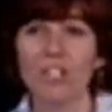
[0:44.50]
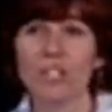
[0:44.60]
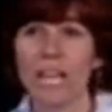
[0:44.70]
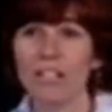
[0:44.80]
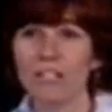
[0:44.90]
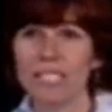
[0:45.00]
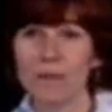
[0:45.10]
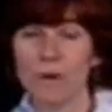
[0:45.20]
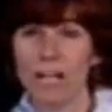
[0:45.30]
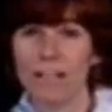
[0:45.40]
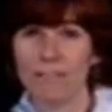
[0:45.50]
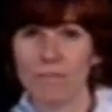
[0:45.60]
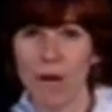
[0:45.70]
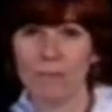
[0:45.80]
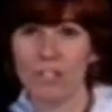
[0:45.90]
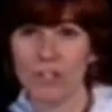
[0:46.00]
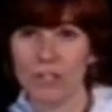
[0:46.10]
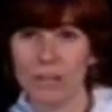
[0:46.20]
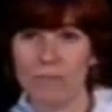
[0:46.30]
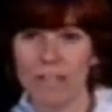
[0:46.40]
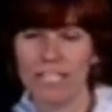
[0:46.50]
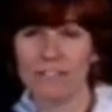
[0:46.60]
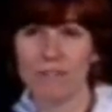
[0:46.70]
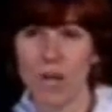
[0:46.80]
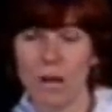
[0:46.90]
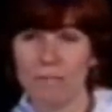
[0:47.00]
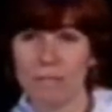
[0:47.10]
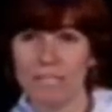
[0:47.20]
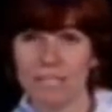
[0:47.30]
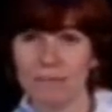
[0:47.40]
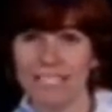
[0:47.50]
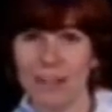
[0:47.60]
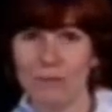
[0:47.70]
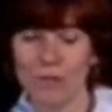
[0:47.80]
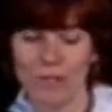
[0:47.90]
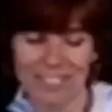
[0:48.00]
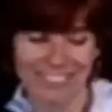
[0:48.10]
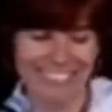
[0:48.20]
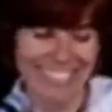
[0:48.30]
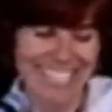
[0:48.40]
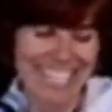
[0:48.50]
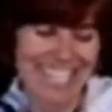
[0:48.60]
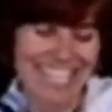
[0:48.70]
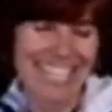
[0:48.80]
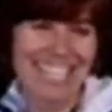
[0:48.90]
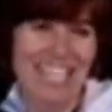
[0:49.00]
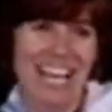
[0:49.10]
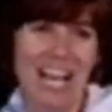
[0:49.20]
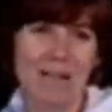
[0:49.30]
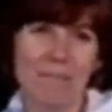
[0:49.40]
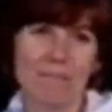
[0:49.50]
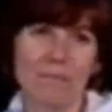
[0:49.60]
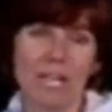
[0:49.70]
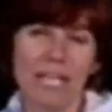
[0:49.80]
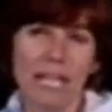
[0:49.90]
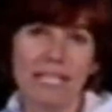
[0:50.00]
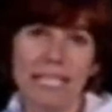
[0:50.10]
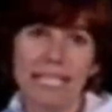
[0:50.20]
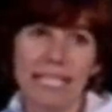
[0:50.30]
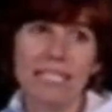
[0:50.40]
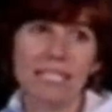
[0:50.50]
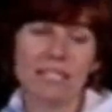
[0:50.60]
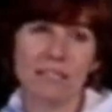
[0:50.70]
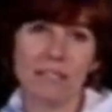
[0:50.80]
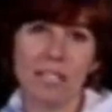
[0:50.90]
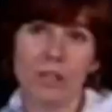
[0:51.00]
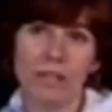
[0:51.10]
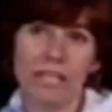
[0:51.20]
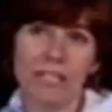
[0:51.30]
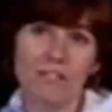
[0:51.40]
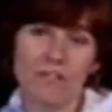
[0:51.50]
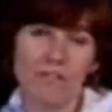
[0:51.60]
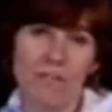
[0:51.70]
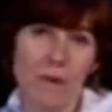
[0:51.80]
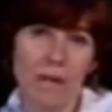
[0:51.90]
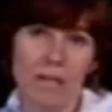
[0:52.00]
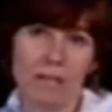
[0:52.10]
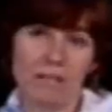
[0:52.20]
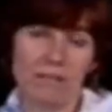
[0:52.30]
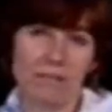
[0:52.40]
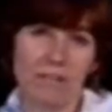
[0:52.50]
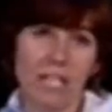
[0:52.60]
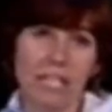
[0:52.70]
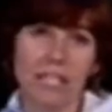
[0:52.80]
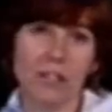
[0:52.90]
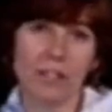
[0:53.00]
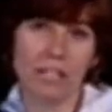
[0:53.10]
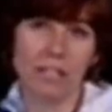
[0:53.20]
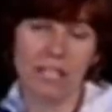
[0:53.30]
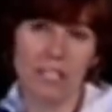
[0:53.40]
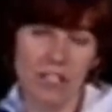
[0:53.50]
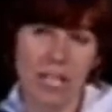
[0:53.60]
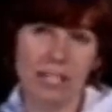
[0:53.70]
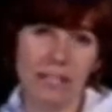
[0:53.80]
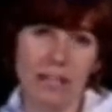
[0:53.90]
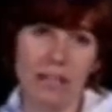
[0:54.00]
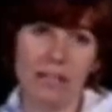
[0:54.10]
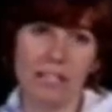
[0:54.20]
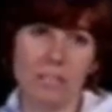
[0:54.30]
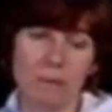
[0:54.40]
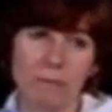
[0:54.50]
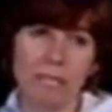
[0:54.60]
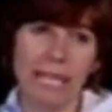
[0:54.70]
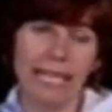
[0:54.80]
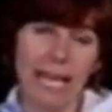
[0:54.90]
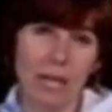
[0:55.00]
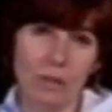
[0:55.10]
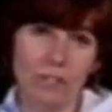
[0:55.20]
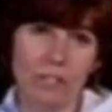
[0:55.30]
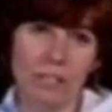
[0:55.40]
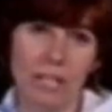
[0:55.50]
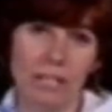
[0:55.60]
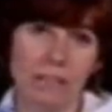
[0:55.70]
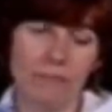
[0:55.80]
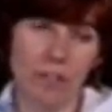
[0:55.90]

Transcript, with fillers: So now you see why I've promised you some rays for optimism down the road. Um, and it, it is, you know, it is very clear that the agenda that's been played out in